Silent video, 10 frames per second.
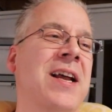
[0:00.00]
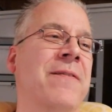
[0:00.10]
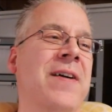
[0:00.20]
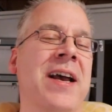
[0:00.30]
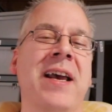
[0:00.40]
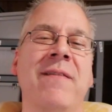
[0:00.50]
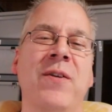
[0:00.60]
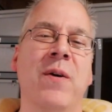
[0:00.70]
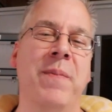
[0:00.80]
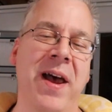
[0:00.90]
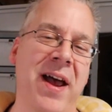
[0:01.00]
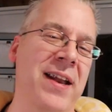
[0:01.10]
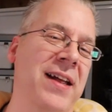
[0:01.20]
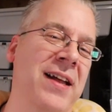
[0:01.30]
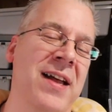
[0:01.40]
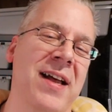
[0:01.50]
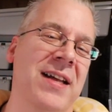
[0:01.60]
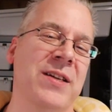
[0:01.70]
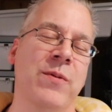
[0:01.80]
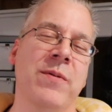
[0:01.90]
if I gave you a penny
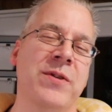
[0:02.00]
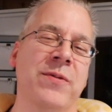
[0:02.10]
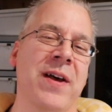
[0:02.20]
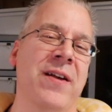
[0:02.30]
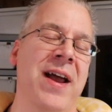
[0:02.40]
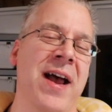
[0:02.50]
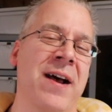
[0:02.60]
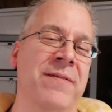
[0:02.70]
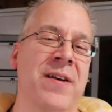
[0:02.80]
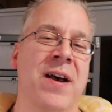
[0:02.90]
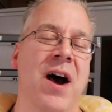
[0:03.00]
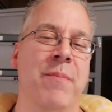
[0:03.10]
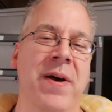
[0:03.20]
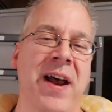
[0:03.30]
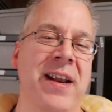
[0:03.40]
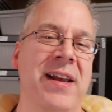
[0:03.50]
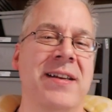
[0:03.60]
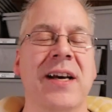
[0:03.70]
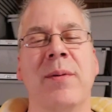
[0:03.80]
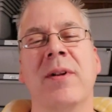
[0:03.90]
and said, what would you rather have, a penny
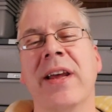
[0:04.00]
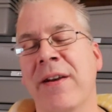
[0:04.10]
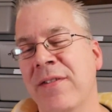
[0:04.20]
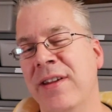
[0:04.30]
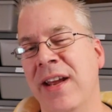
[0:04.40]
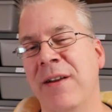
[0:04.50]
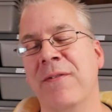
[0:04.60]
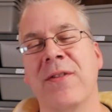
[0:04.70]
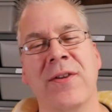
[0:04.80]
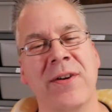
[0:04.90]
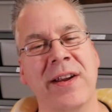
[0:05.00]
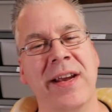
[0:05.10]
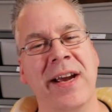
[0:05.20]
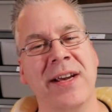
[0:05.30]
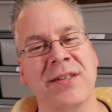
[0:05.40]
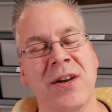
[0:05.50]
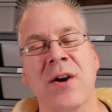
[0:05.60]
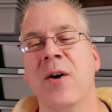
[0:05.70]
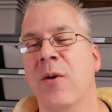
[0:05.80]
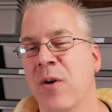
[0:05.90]
doubled every day for 30 days
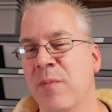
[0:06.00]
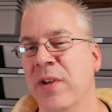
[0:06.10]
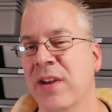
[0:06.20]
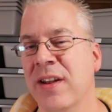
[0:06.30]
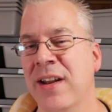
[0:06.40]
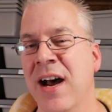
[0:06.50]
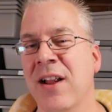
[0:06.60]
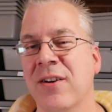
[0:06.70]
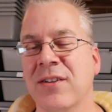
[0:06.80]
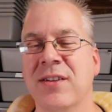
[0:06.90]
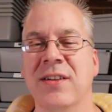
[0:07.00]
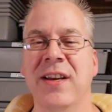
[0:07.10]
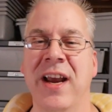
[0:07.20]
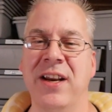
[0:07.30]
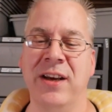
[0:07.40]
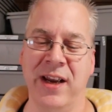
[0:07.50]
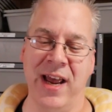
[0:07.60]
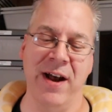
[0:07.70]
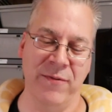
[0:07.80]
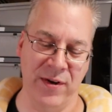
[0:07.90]
or $1 million? And you get
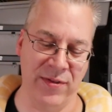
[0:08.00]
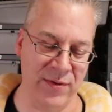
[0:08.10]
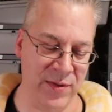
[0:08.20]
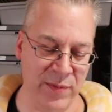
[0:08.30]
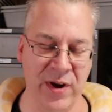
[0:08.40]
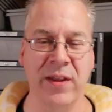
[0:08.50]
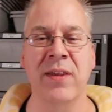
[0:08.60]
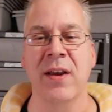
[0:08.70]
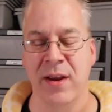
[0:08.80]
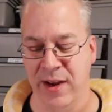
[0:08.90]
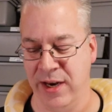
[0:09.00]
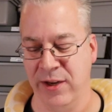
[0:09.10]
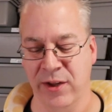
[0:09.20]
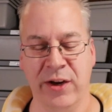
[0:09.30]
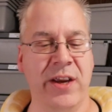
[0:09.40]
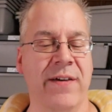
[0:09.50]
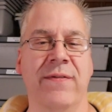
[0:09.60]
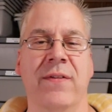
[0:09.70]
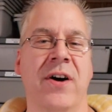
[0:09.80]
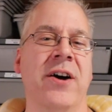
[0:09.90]
halfway through the month and you look, you
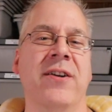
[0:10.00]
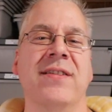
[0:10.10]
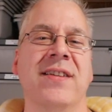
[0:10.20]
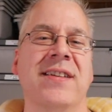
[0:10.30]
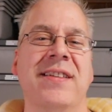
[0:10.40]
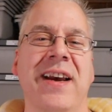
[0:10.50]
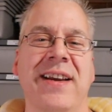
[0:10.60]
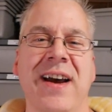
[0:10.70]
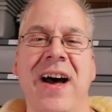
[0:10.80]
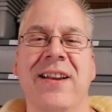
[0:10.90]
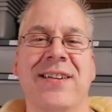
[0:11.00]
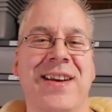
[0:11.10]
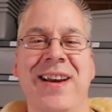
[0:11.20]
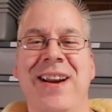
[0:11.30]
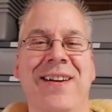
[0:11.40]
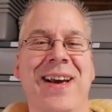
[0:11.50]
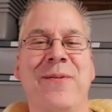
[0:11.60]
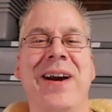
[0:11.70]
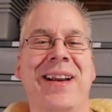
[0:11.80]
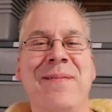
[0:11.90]
have $168. And you're like,
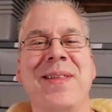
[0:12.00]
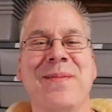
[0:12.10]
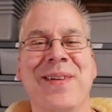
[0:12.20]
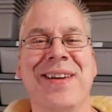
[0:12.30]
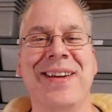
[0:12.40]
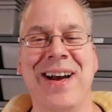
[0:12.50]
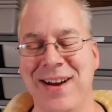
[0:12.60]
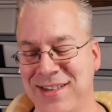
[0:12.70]
wait, give me the $1 million.